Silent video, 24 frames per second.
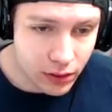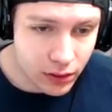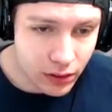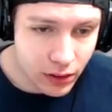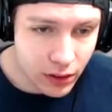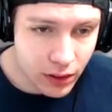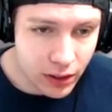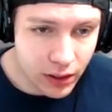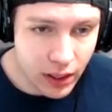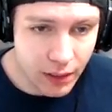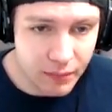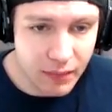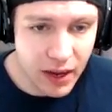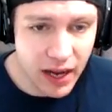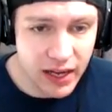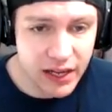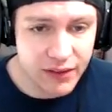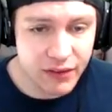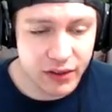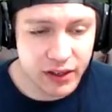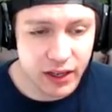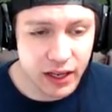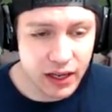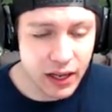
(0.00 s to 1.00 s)
And I'm not
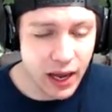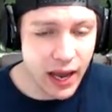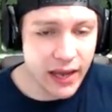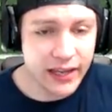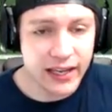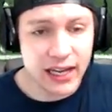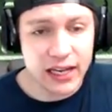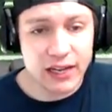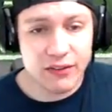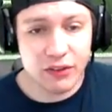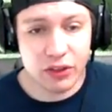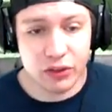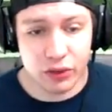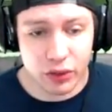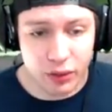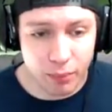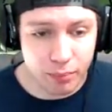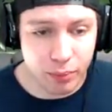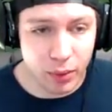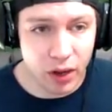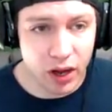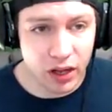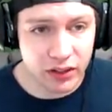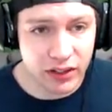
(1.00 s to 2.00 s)
even getting. I can't even throw the
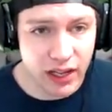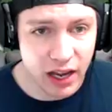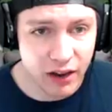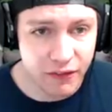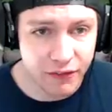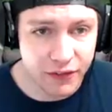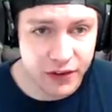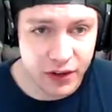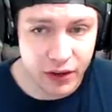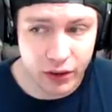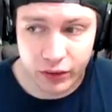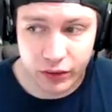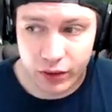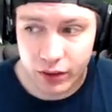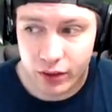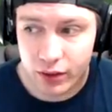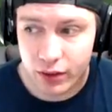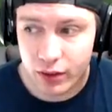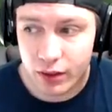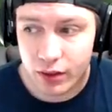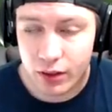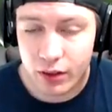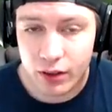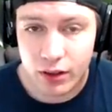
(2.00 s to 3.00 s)
ball downfield.
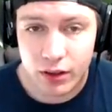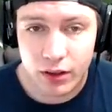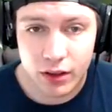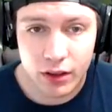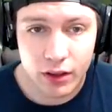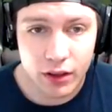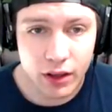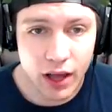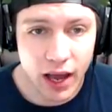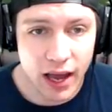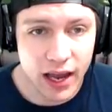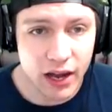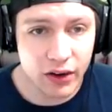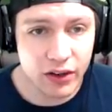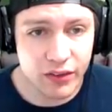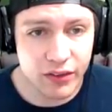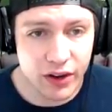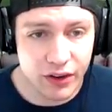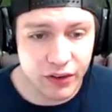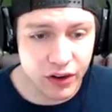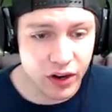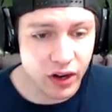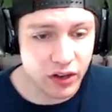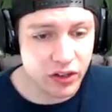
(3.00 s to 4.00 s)
I don't even
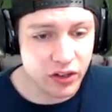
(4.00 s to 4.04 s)
have one hundred